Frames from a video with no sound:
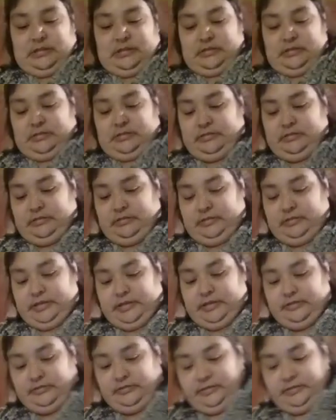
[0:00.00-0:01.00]
Okay,
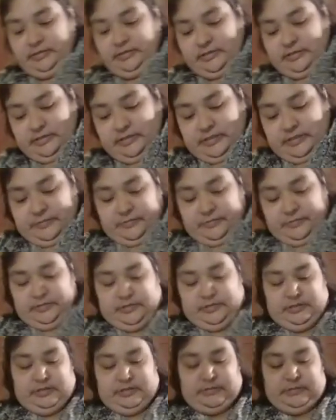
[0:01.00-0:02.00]
Okay, so this is supposed
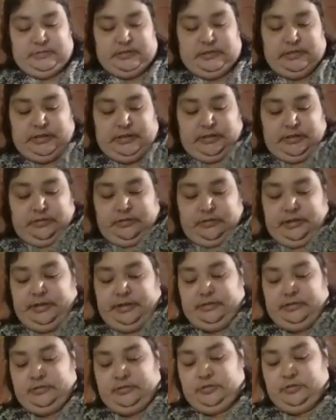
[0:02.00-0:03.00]
to come together like
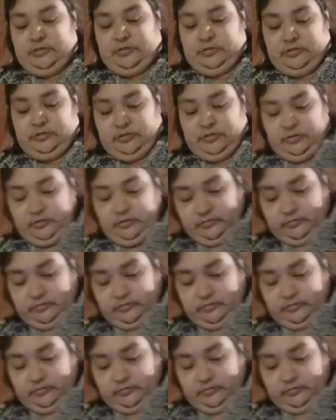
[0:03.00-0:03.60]
dough.